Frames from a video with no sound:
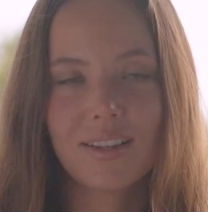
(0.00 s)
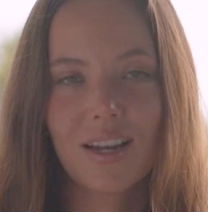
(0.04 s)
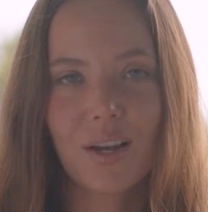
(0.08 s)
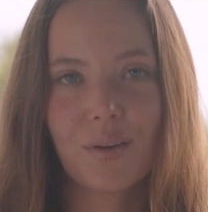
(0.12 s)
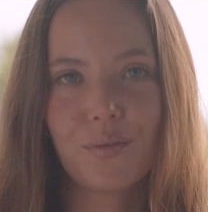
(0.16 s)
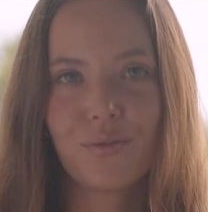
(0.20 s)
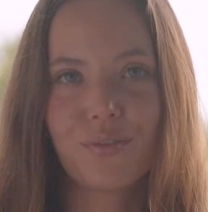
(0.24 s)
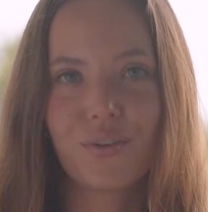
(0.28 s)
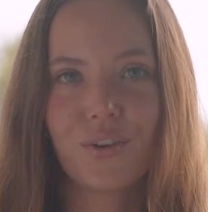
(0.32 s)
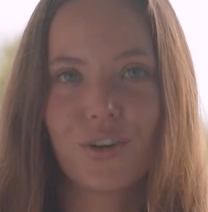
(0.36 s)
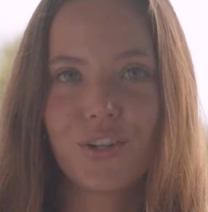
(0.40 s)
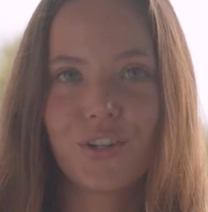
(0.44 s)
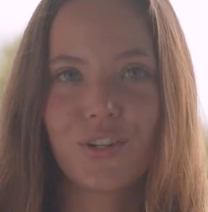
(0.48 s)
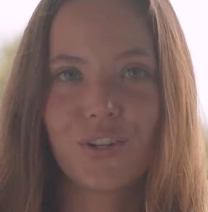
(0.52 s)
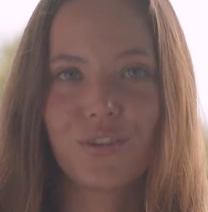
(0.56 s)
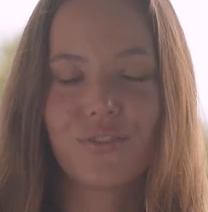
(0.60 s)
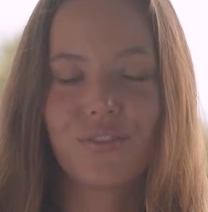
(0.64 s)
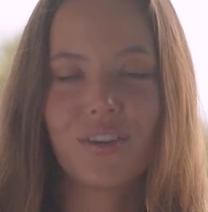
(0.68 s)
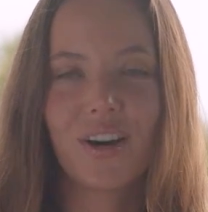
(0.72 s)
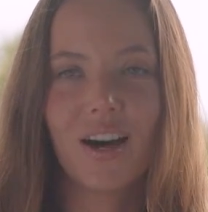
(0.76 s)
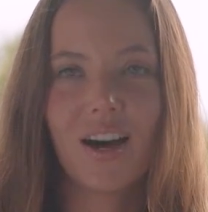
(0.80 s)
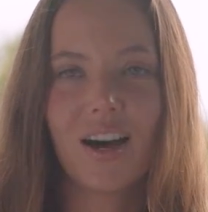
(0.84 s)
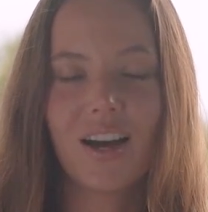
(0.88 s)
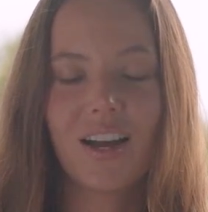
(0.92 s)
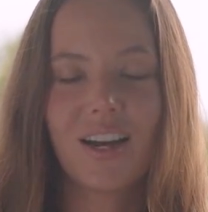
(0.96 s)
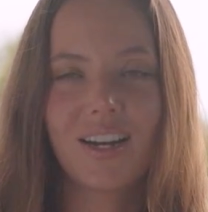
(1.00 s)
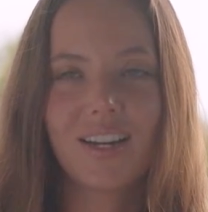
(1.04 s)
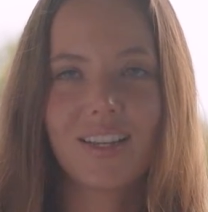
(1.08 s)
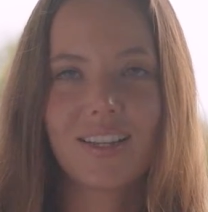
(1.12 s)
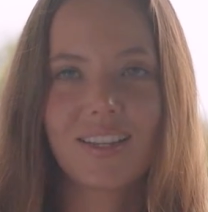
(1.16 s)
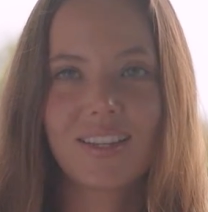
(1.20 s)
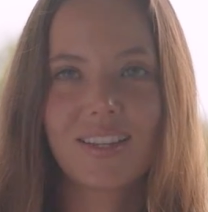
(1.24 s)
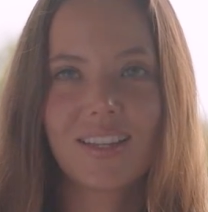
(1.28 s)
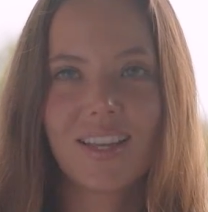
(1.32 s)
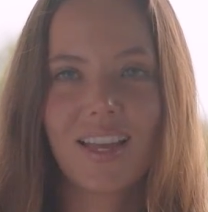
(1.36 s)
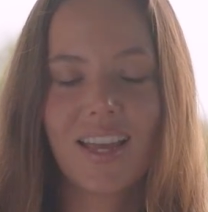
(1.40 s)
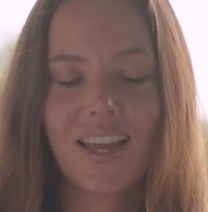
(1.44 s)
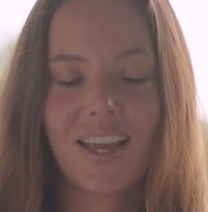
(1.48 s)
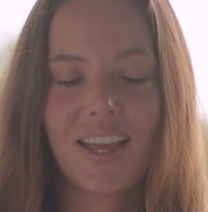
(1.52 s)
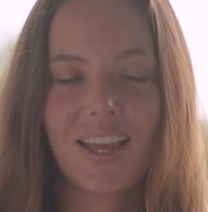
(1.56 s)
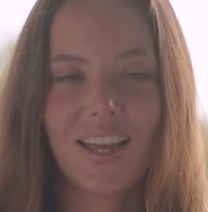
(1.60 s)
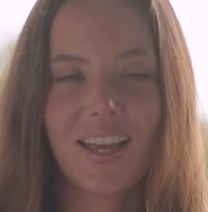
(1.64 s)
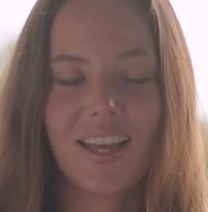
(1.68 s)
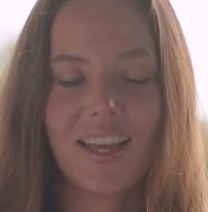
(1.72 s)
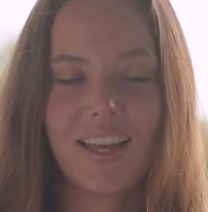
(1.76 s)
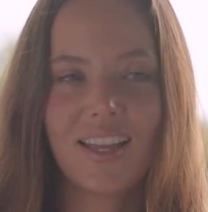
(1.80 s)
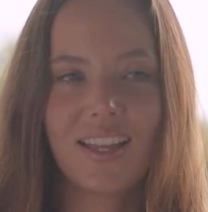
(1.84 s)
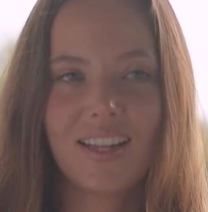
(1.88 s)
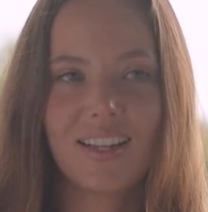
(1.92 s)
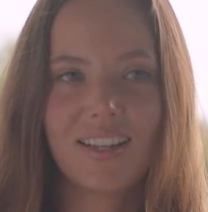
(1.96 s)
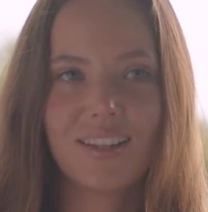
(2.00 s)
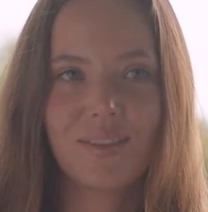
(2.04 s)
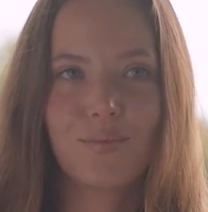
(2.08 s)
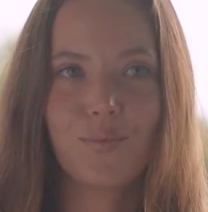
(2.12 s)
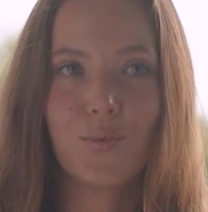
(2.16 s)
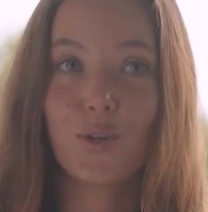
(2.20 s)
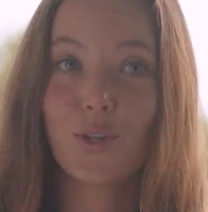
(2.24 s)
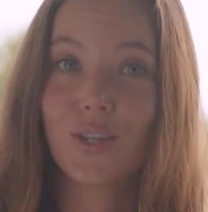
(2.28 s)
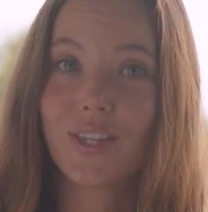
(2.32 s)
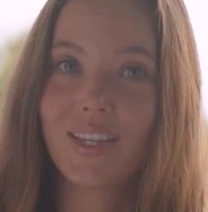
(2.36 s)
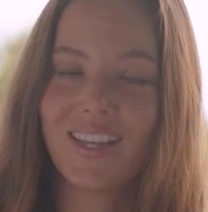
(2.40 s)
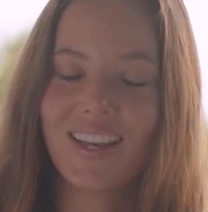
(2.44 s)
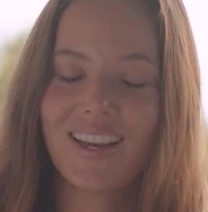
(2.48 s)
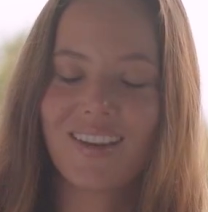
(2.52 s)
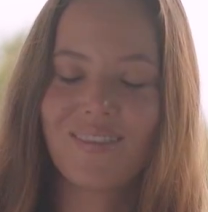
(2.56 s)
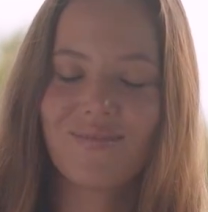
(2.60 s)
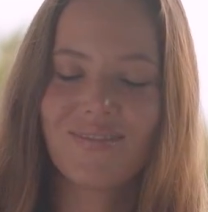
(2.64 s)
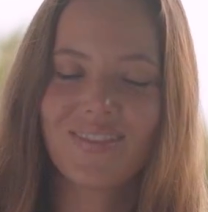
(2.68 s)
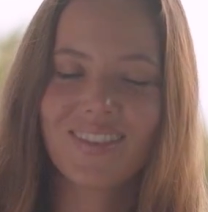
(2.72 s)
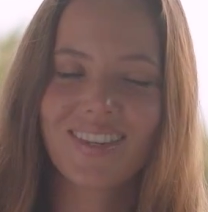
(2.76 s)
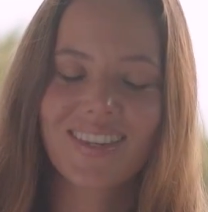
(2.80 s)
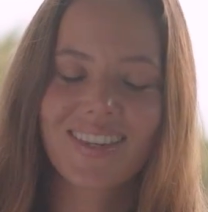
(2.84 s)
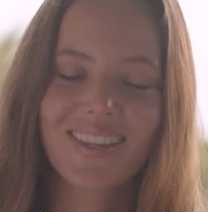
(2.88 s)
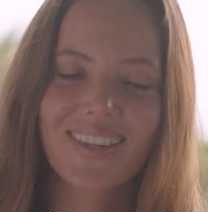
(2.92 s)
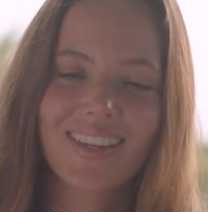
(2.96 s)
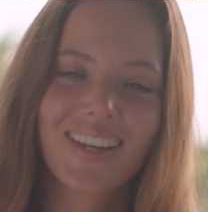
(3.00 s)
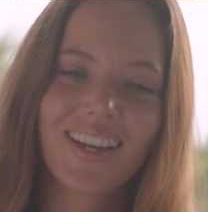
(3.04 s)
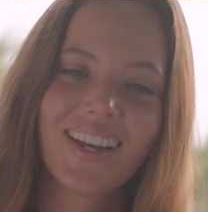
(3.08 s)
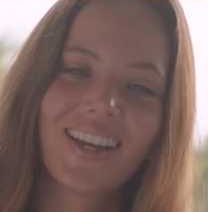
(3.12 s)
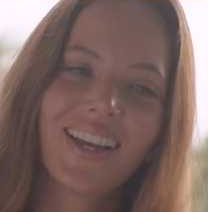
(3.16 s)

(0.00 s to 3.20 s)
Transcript: I'm fond of arts and museums.